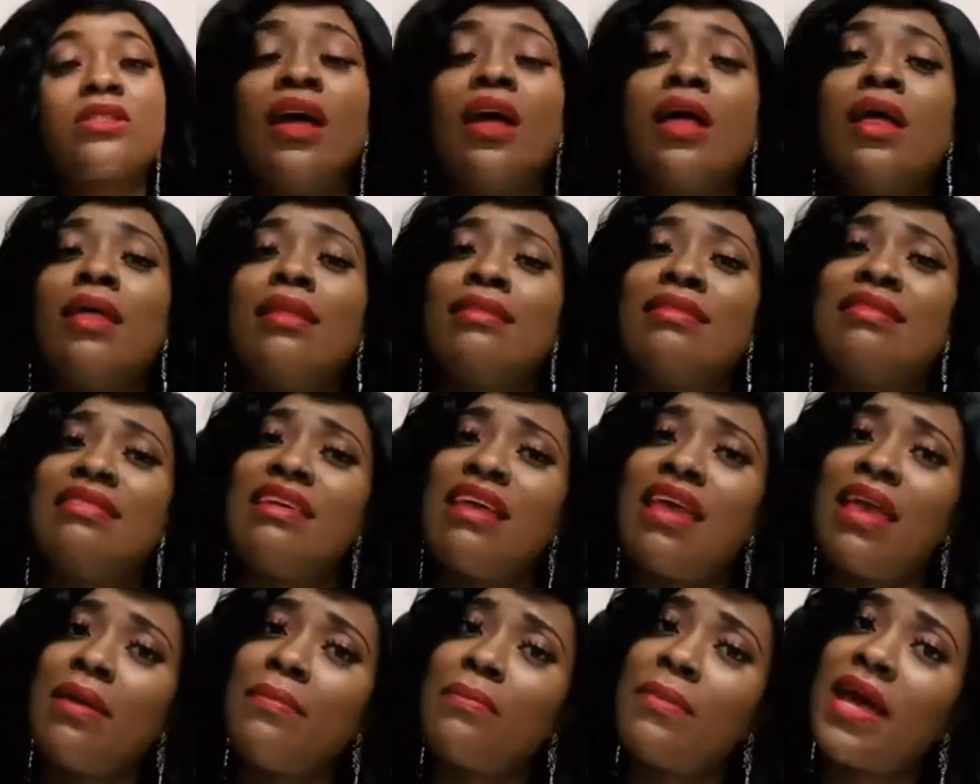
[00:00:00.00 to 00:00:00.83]
They
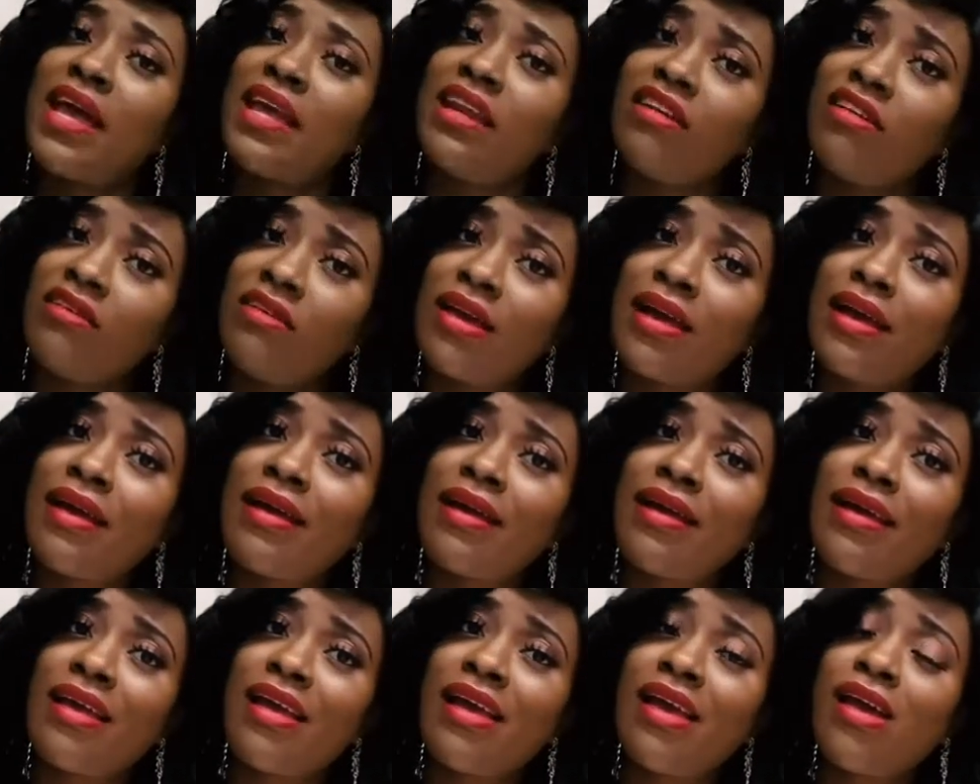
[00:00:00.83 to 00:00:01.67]
might look
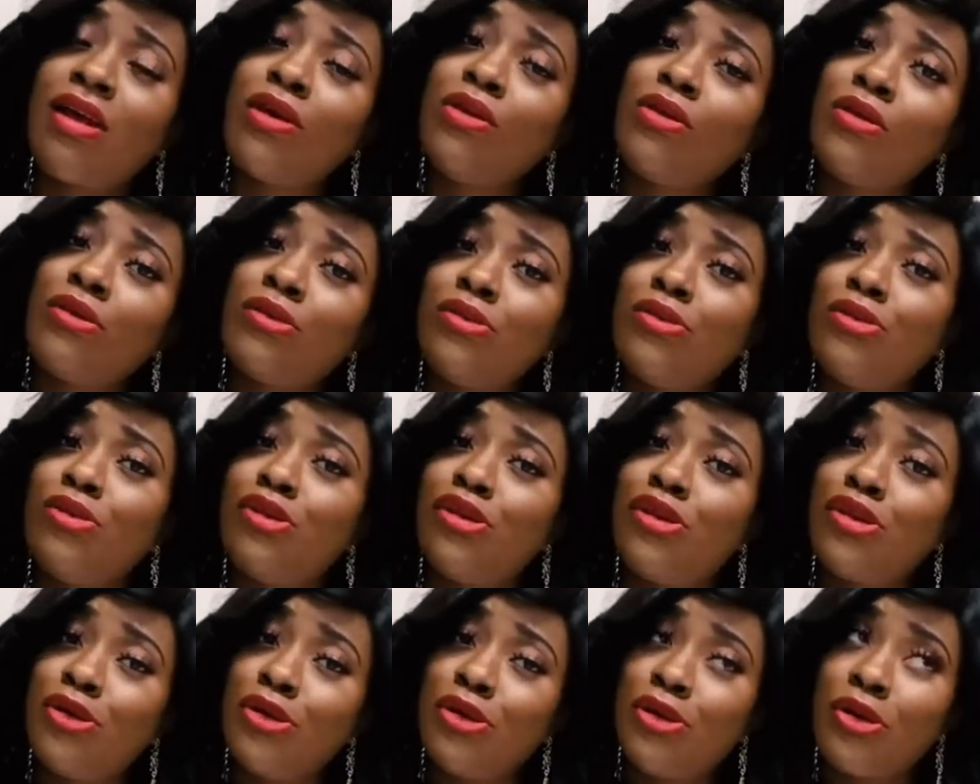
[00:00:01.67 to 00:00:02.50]

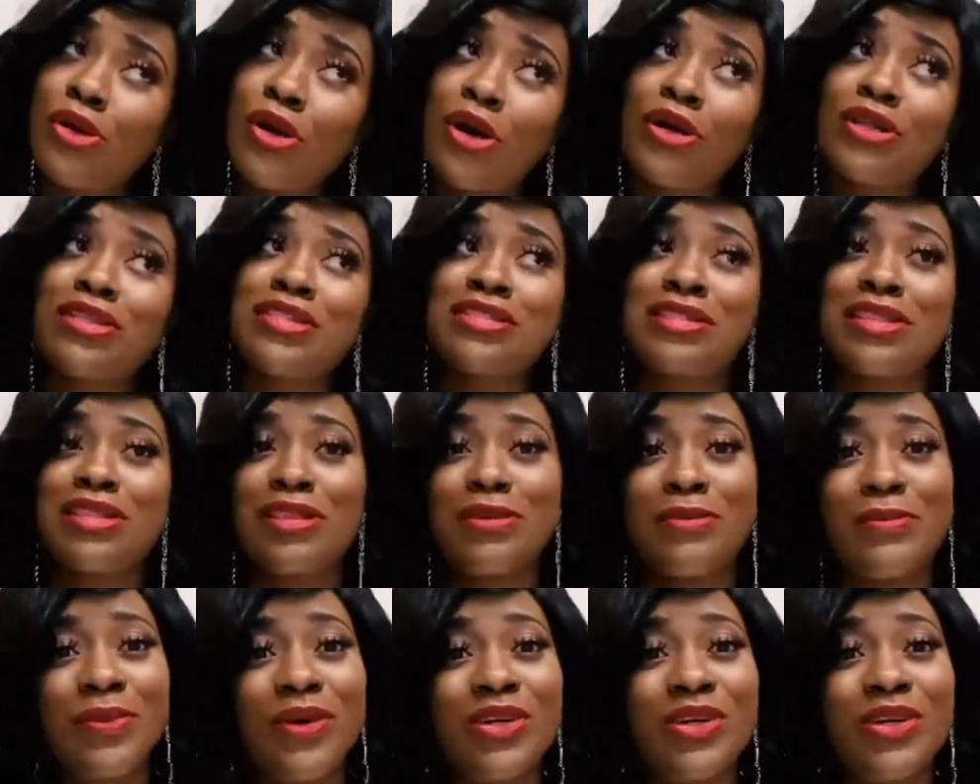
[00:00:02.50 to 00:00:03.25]
not the most